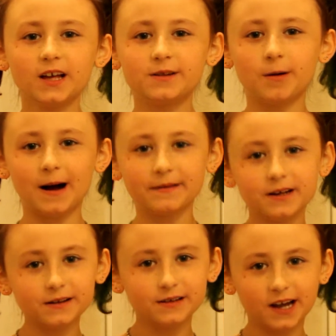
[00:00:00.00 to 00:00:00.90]
So as you
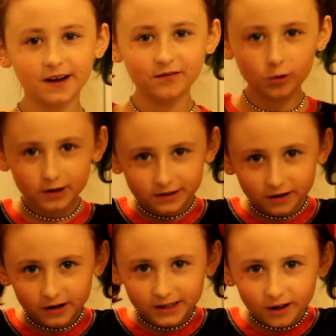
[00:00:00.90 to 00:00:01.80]
can see, I've already
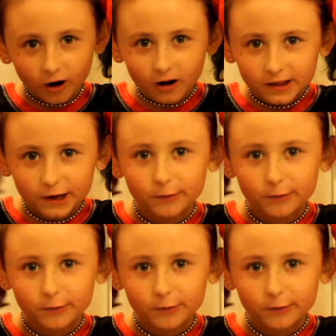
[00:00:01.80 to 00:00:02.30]
started the Harley